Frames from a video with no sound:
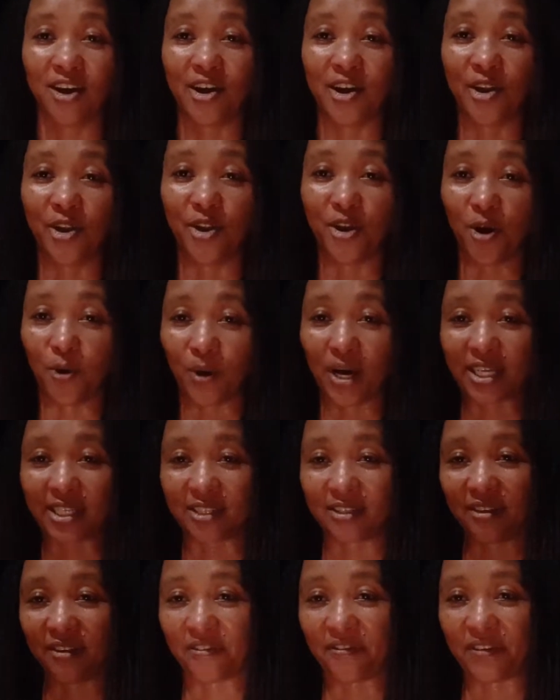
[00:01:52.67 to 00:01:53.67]
No watch
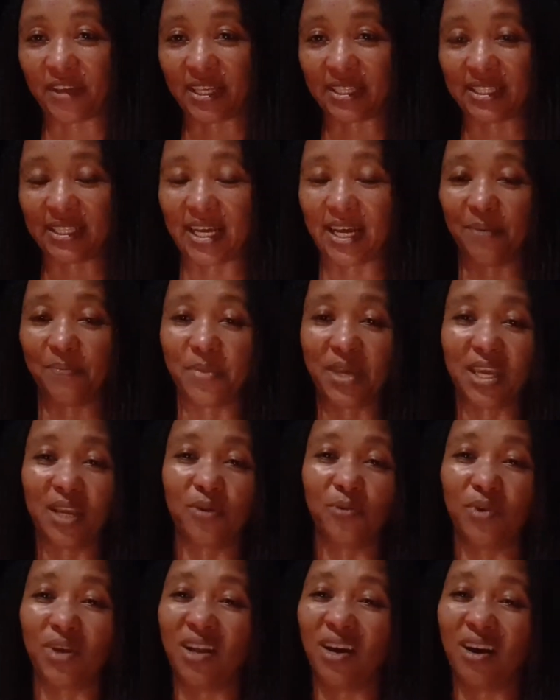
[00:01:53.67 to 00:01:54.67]
no face. That means
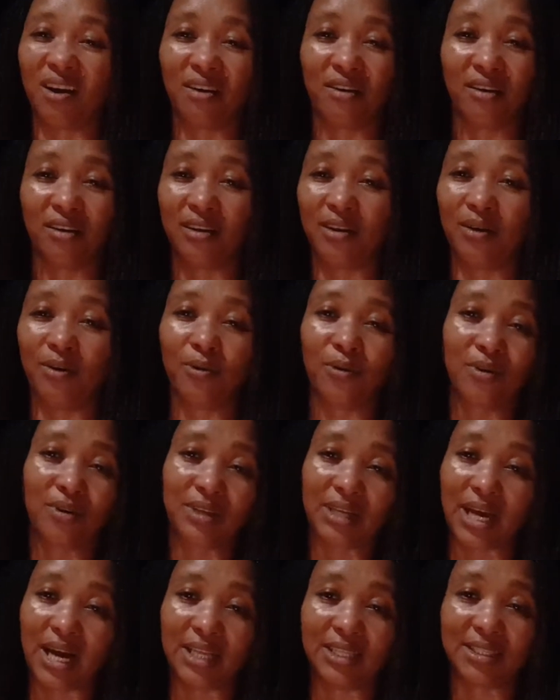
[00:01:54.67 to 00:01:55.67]
we're not gonna look
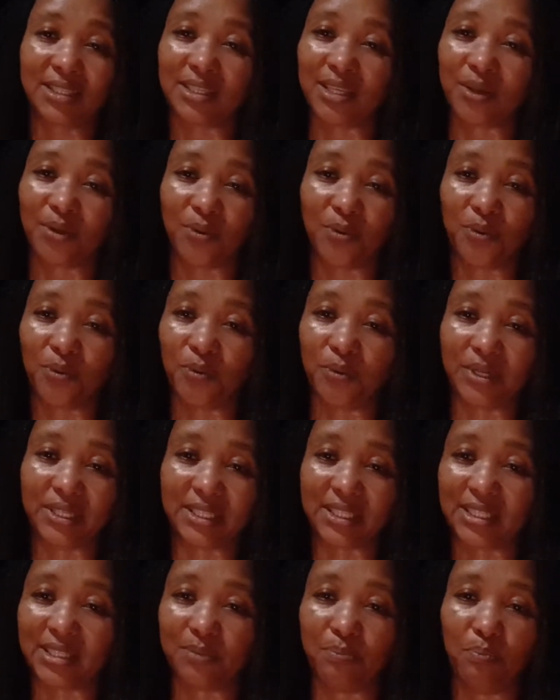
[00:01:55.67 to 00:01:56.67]
and see who
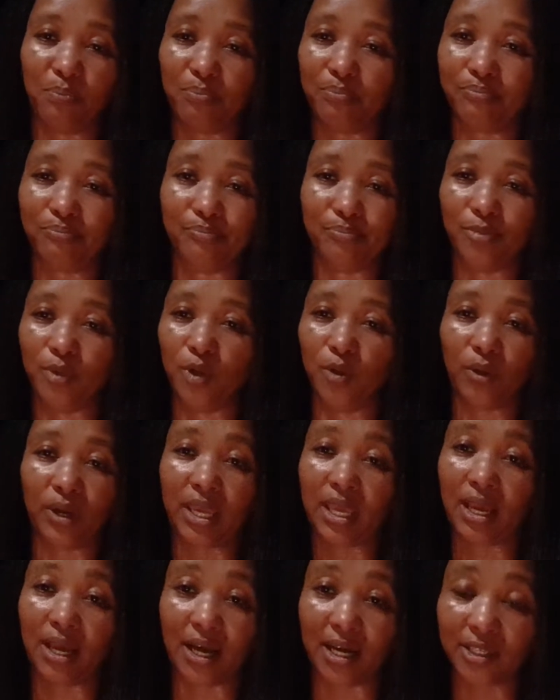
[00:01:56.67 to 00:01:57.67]
is
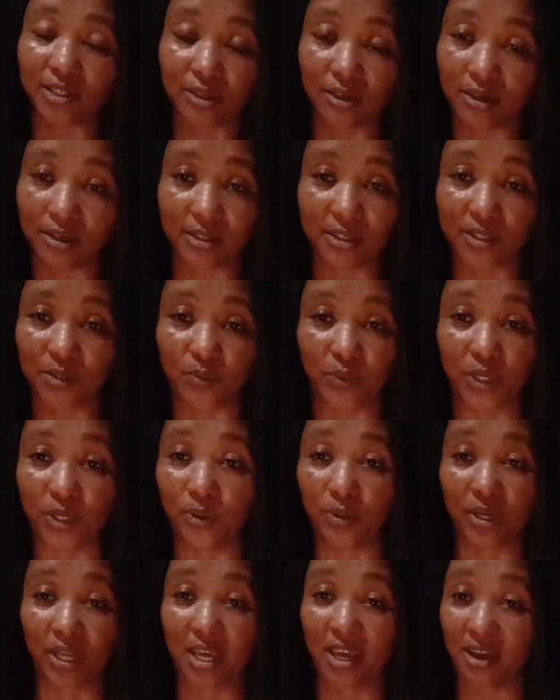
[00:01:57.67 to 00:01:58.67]
looking at us. We
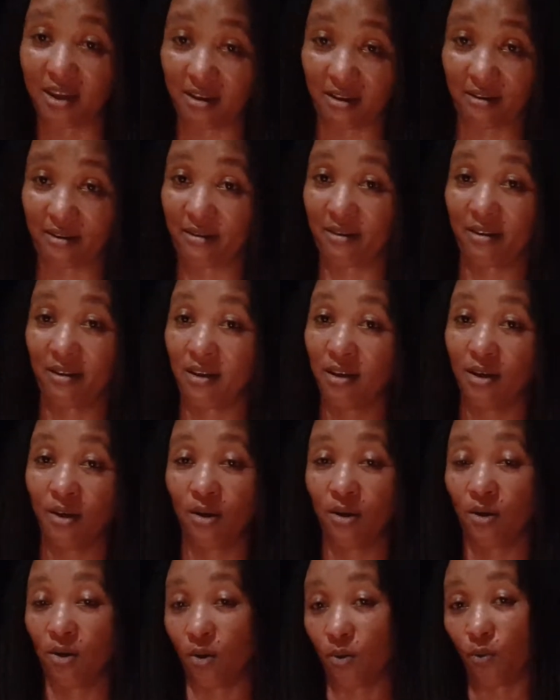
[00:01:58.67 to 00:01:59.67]
don't care
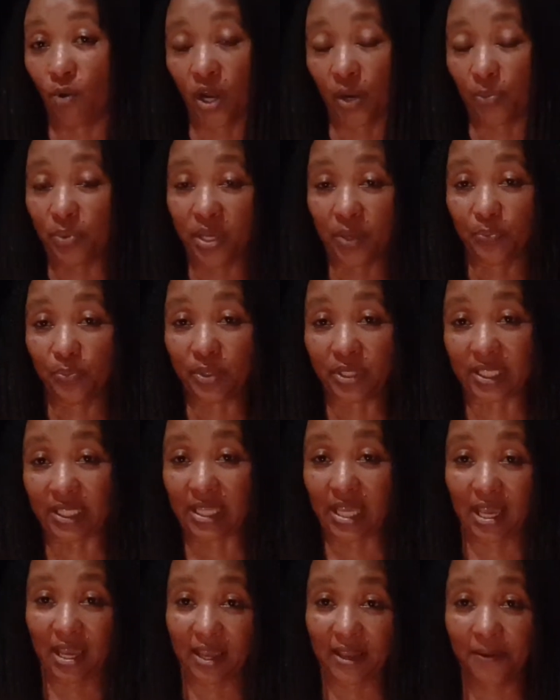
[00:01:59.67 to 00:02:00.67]
what people
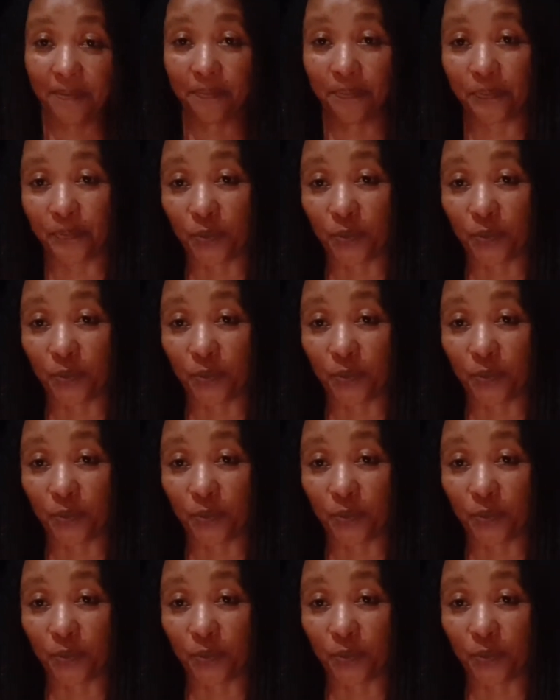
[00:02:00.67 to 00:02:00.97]
say.